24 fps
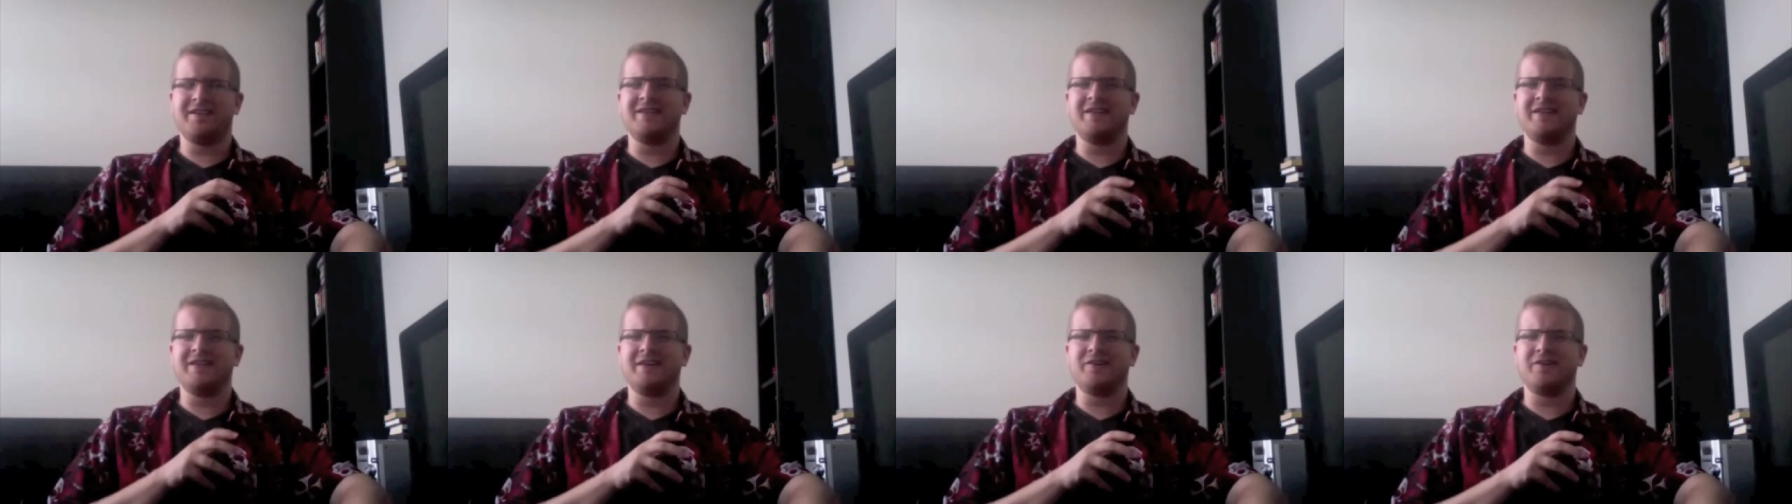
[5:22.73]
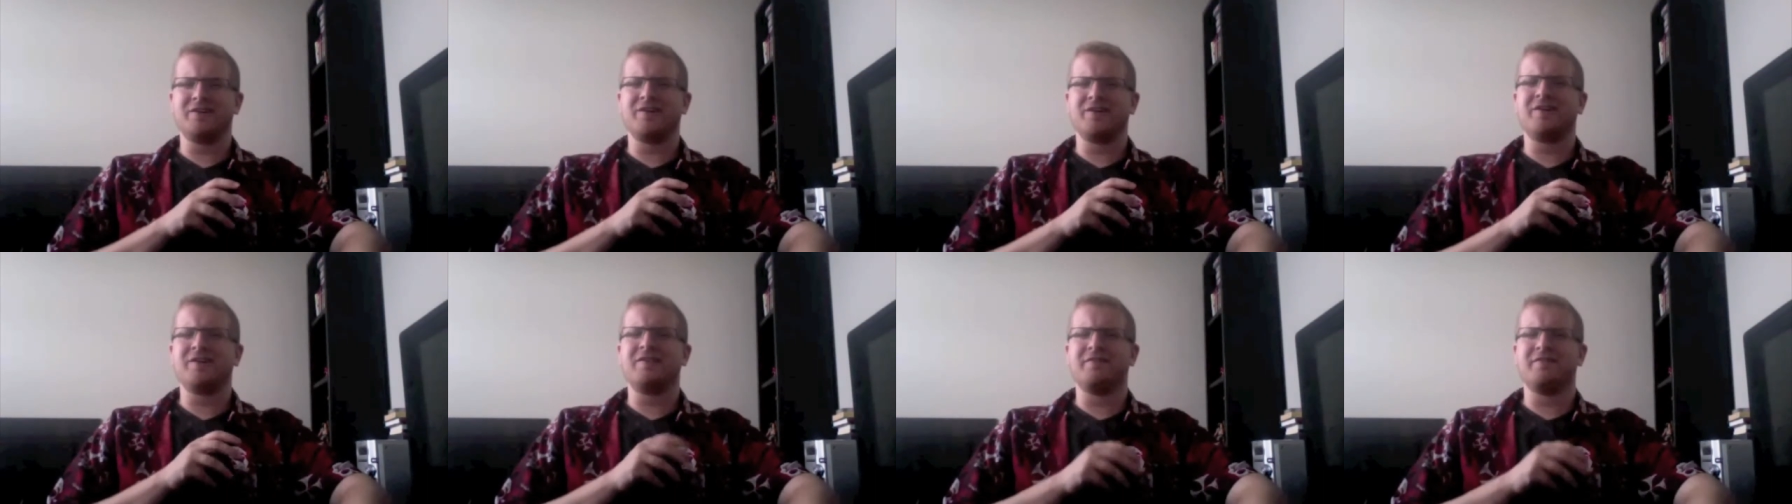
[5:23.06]

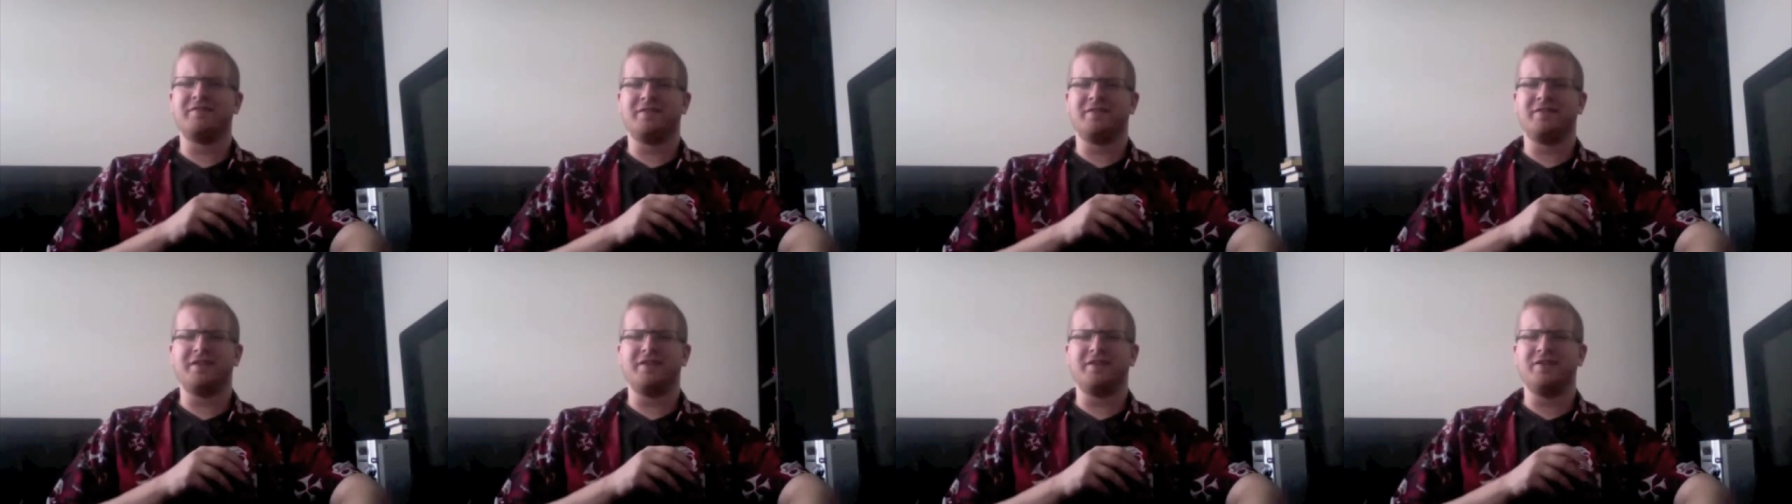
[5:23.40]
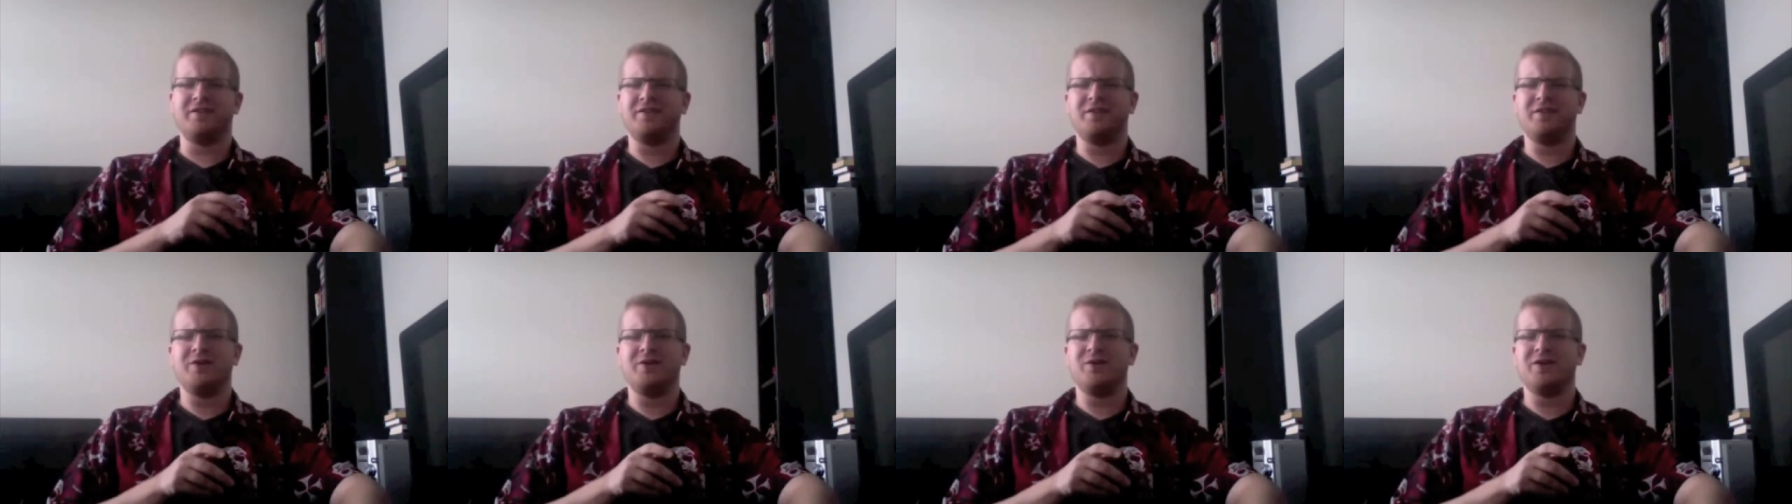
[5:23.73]
leader of
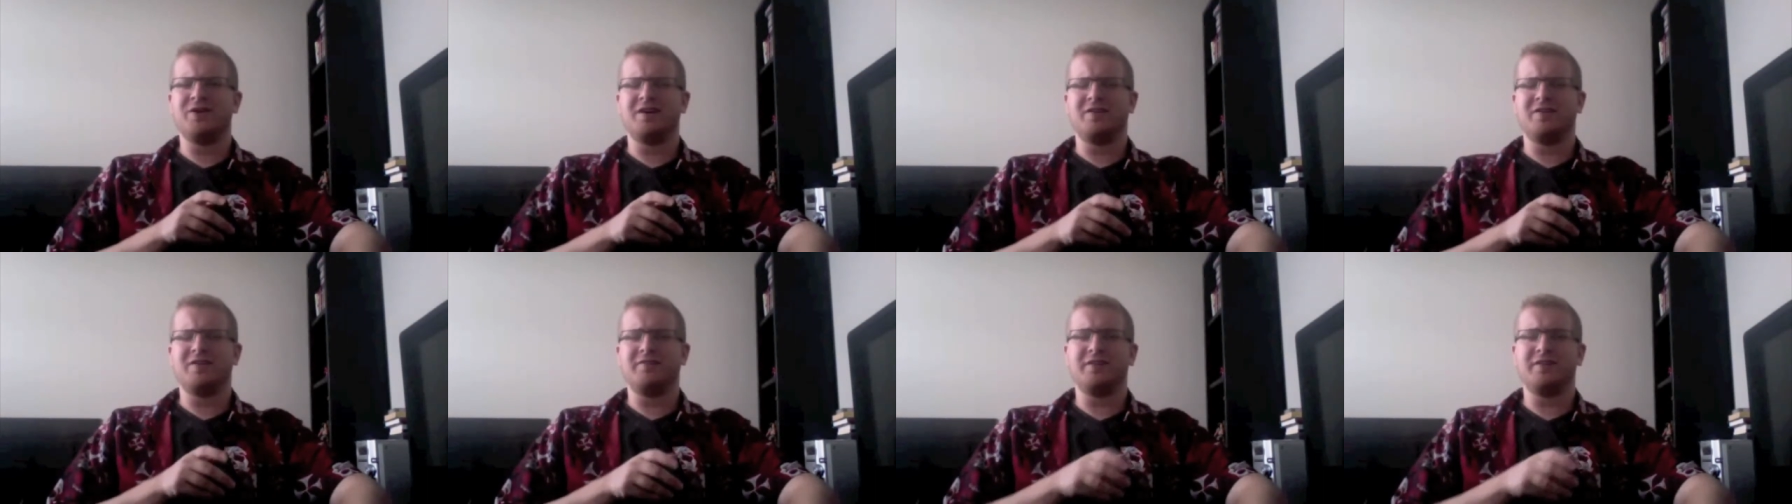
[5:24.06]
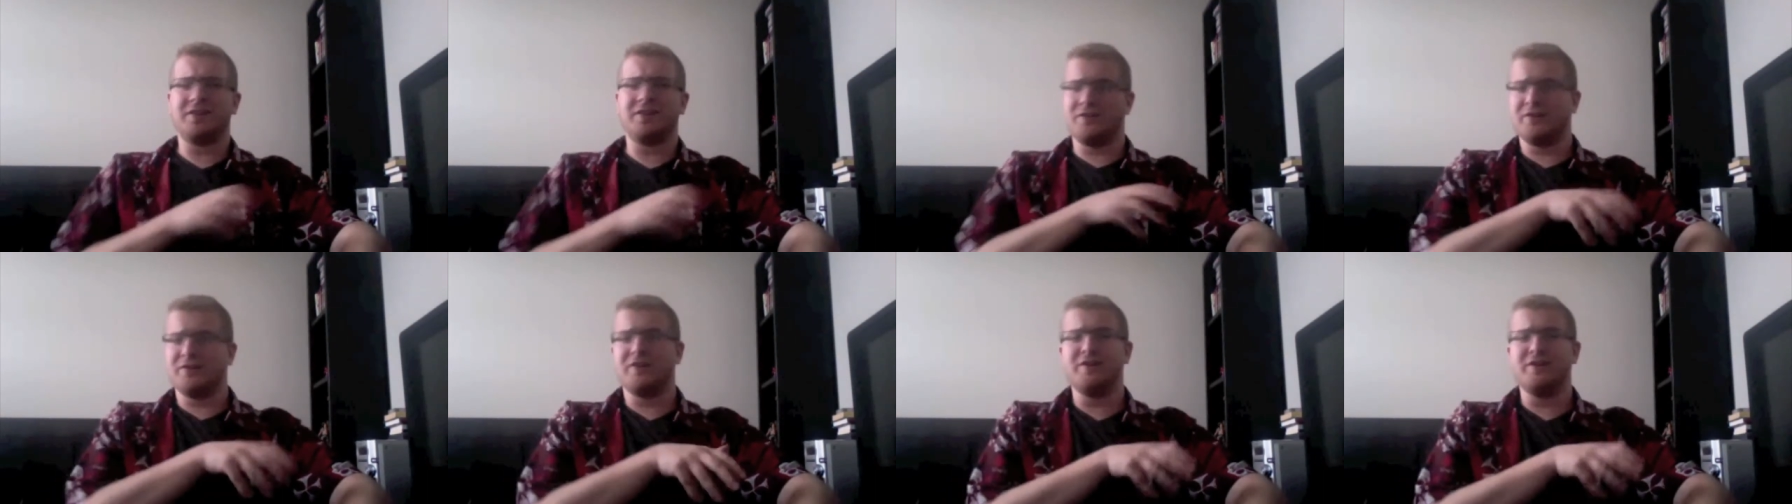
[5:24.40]

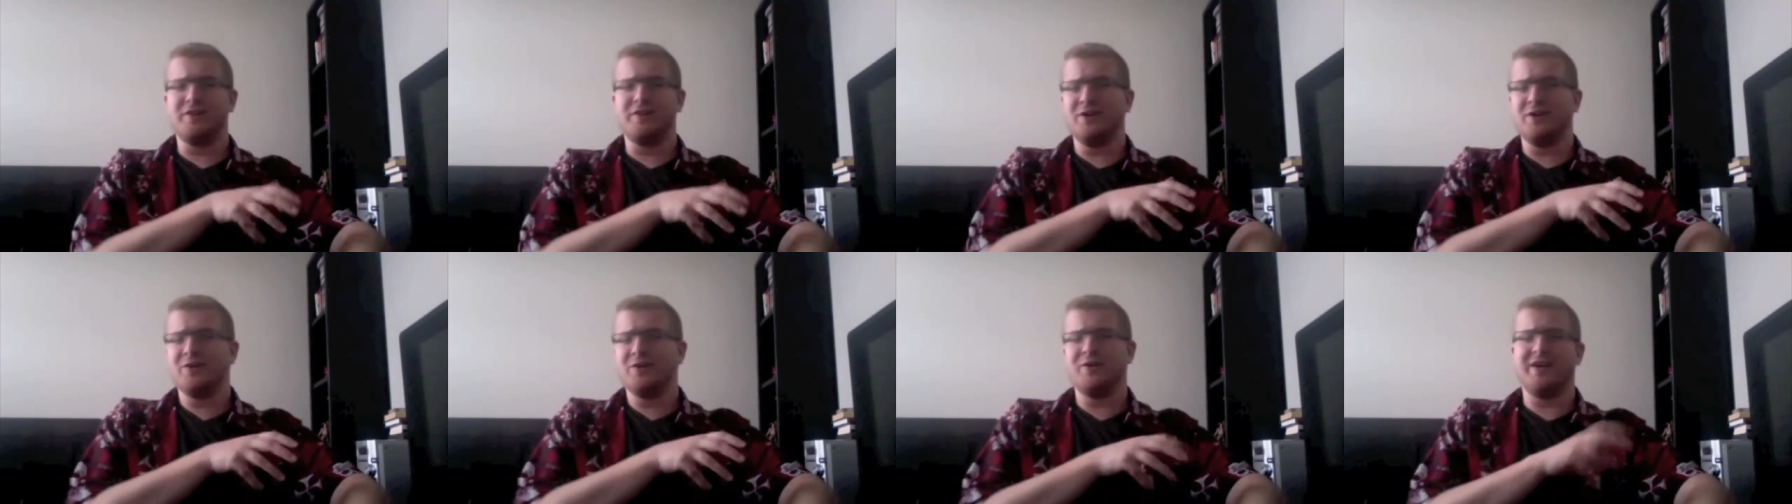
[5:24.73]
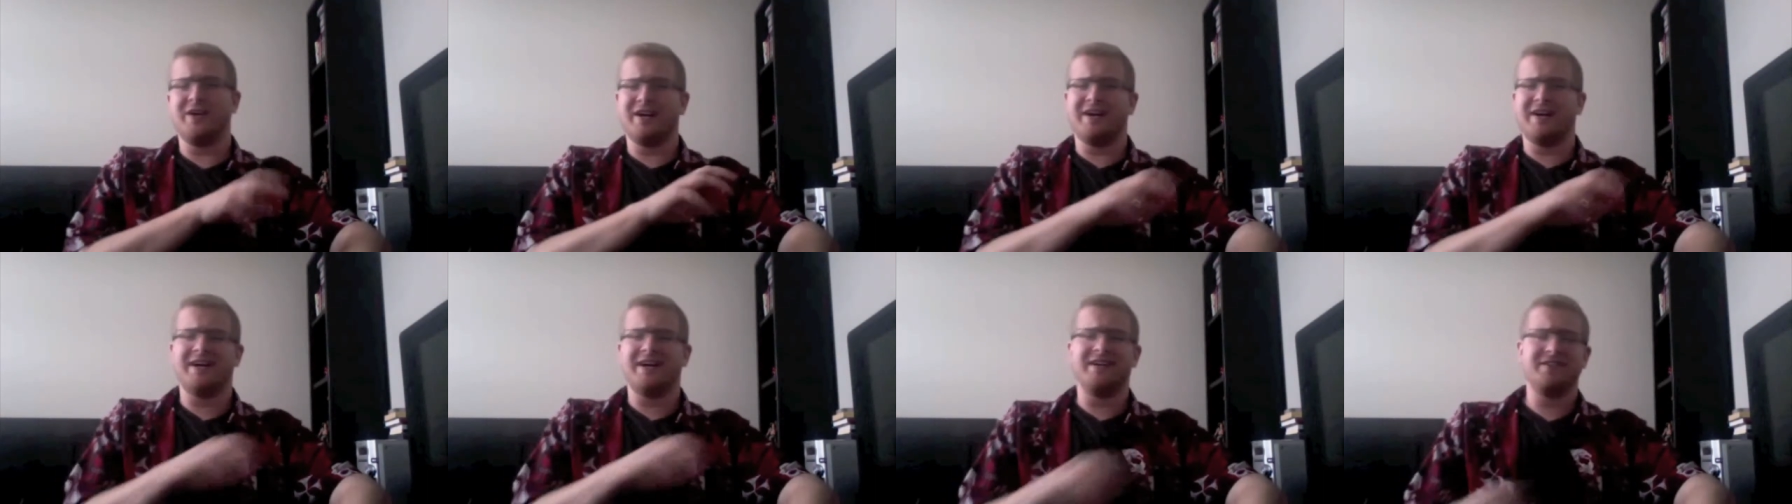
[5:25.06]
the good new
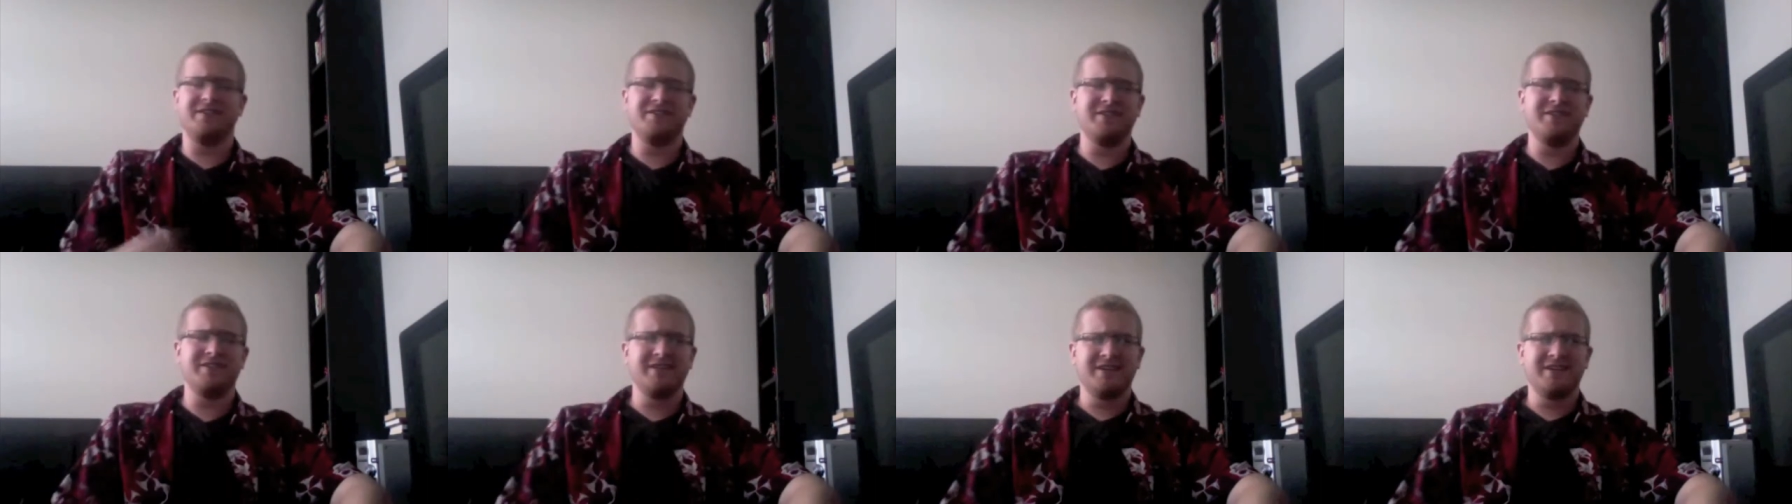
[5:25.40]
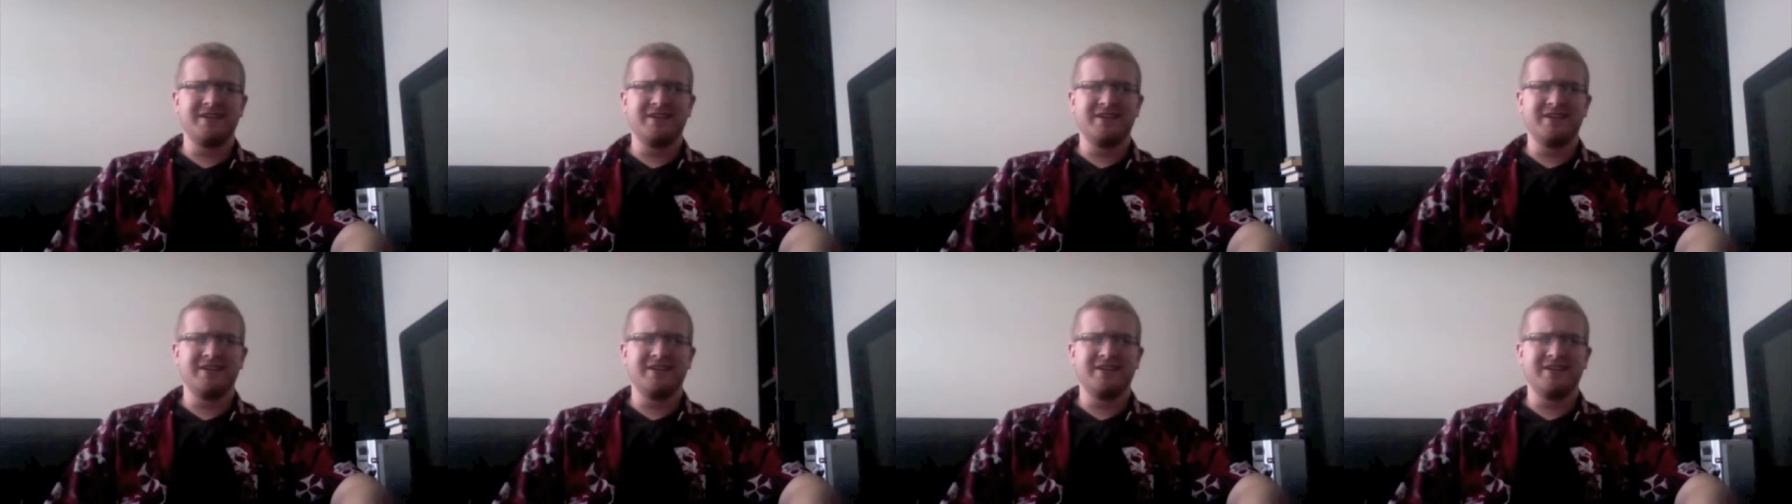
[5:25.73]
gods.